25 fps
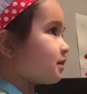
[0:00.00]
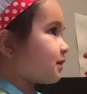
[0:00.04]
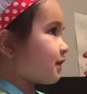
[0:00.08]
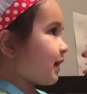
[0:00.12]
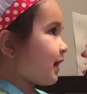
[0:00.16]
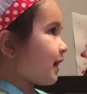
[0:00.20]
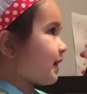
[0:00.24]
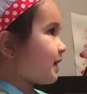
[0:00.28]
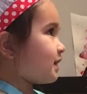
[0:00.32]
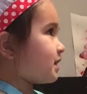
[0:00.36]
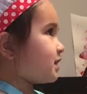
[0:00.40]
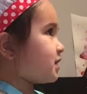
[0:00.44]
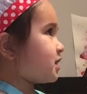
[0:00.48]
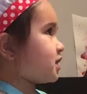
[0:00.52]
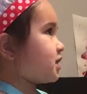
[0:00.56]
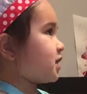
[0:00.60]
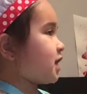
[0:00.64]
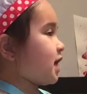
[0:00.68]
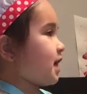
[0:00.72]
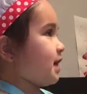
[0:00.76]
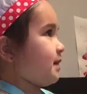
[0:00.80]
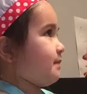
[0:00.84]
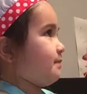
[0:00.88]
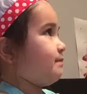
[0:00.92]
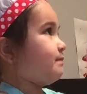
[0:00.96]
cake
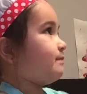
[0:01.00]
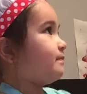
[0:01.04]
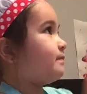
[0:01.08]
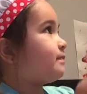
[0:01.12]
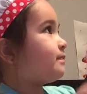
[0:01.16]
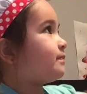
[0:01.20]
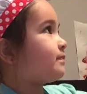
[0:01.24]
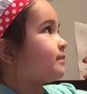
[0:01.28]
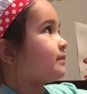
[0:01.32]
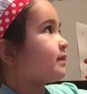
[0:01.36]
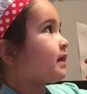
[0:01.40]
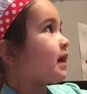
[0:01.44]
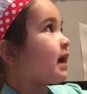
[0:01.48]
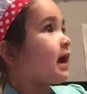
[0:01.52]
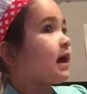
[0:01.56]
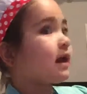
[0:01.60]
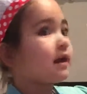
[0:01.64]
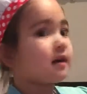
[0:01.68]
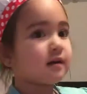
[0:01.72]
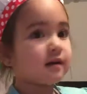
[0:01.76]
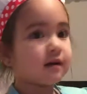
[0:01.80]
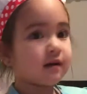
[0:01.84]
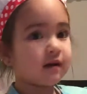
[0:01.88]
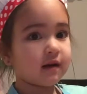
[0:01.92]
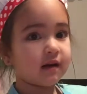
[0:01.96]
shape.
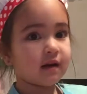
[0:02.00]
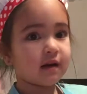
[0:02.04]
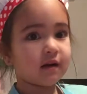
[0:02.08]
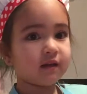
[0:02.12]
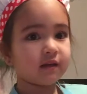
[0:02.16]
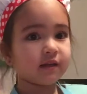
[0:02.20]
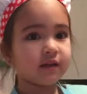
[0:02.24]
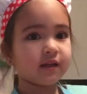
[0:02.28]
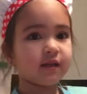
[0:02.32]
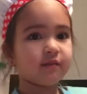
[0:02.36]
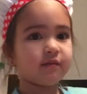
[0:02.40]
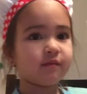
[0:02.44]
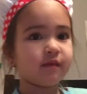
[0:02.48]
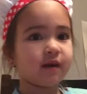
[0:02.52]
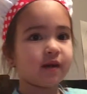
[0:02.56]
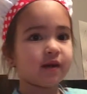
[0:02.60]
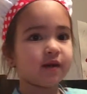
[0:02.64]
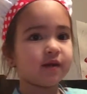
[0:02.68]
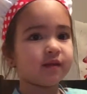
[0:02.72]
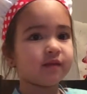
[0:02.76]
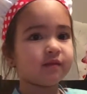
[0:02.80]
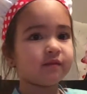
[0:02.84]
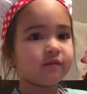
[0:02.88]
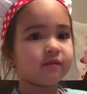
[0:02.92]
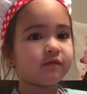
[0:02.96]
I only
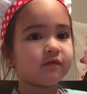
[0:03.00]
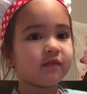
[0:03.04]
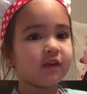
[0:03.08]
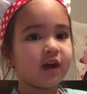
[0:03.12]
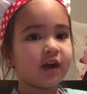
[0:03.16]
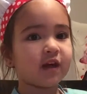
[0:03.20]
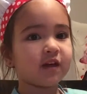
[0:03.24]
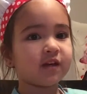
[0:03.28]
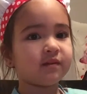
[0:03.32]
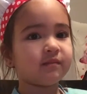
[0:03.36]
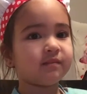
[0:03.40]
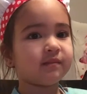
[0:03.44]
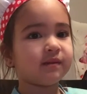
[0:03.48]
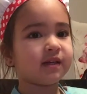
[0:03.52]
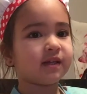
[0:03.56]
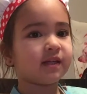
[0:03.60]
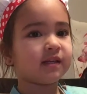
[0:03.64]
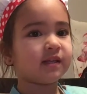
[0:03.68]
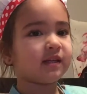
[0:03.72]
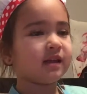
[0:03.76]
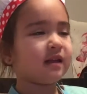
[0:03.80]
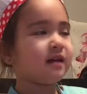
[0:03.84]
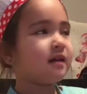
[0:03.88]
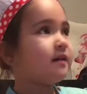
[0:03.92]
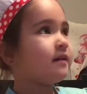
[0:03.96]
one
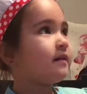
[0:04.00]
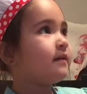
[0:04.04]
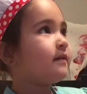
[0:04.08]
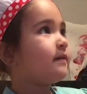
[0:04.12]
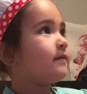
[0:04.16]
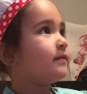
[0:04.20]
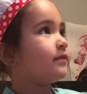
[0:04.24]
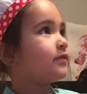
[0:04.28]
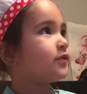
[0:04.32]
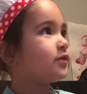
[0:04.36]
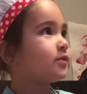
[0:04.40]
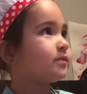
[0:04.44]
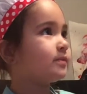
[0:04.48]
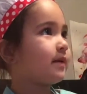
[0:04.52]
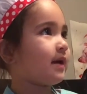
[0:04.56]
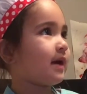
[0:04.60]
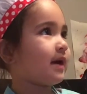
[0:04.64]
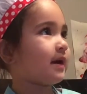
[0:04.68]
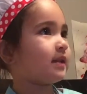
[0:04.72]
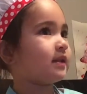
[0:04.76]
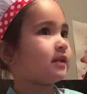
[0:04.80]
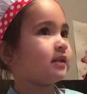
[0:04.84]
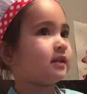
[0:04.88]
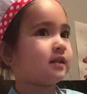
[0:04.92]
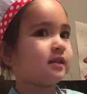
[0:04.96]
vitamin to
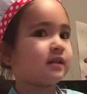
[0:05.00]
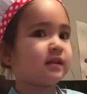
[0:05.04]
make.